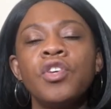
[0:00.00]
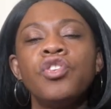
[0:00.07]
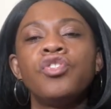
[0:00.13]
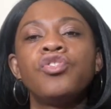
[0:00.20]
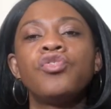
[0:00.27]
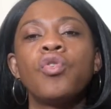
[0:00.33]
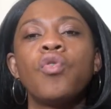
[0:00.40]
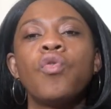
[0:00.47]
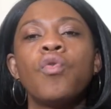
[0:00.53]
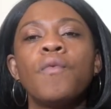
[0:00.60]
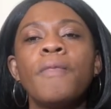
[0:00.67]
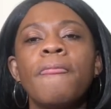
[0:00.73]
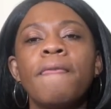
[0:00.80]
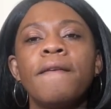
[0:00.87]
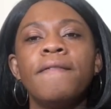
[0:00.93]
So
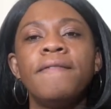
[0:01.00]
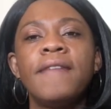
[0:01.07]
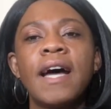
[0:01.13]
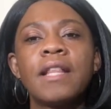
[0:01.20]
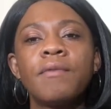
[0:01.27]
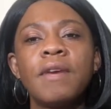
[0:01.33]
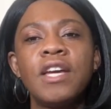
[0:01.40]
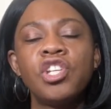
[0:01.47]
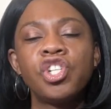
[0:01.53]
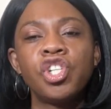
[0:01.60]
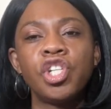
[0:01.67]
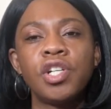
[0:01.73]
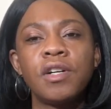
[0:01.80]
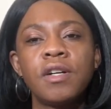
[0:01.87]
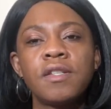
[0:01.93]
that
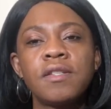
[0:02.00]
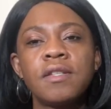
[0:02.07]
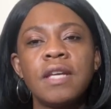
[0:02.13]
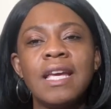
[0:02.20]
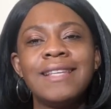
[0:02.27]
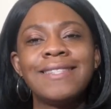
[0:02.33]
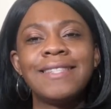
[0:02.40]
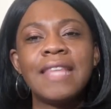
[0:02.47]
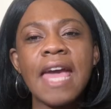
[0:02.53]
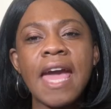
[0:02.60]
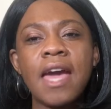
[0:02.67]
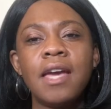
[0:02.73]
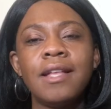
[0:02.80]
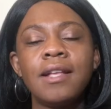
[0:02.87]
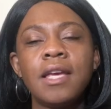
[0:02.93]
insurance is
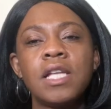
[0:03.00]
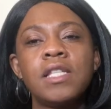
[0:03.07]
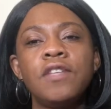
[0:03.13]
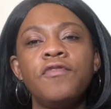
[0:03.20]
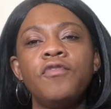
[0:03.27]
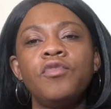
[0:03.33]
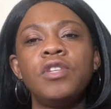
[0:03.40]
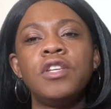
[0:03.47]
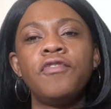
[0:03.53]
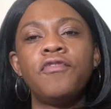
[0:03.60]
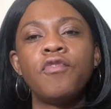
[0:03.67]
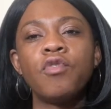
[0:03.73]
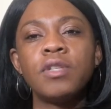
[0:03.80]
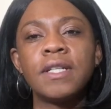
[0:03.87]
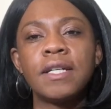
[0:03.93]
there in case if you
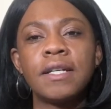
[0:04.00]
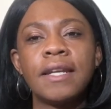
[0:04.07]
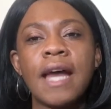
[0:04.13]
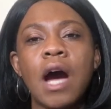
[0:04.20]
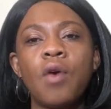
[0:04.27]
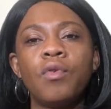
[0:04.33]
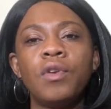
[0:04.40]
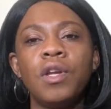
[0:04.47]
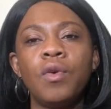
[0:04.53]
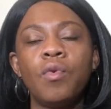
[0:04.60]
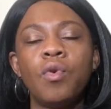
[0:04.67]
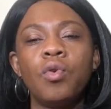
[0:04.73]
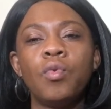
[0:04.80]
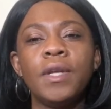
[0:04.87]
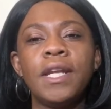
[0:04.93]
default down the
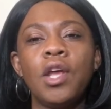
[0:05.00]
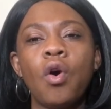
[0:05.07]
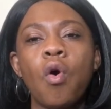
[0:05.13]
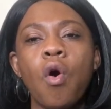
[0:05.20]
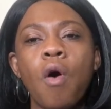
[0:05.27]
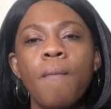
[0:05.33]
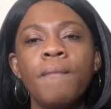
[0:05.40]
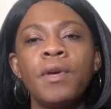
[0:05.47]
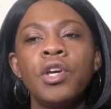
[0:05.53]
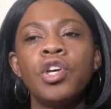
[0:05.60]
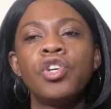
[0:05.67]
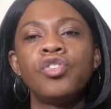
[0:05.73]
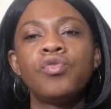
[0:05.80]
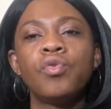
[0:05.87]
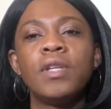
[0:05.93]
whole with the home.
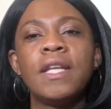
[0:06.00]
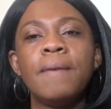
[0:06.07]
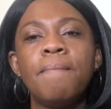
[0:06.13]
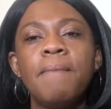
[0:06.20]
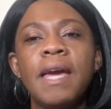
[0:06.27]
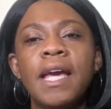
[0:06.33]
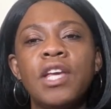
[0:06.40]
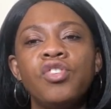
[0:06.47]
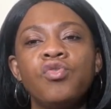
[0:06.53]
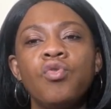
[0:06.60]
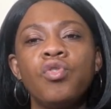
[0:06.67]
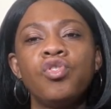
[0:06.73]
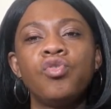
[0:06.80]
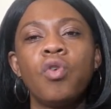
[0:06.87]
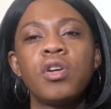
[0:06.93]
So the bank is
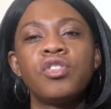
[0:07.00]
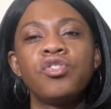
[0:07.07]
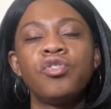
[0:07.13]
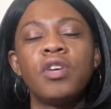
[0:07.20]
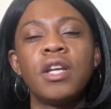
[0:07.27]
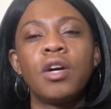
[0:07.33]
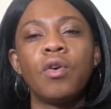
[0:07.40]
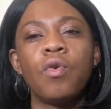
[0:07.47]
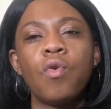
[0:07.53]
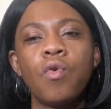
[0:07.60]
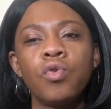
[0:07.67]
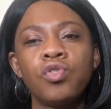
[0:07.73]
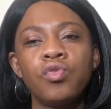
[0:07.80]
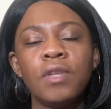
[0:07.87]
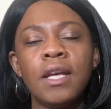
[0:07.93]
good because you're gonna
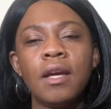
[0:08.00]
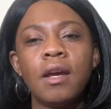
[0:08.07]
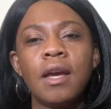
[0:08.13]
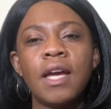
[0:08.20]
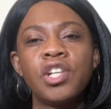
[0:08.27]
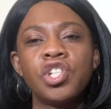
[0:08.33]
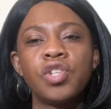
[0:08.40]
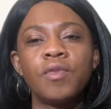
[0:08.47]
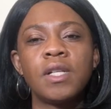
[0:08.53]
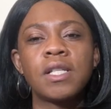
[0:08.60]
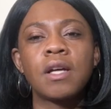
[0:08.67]
go to the insurance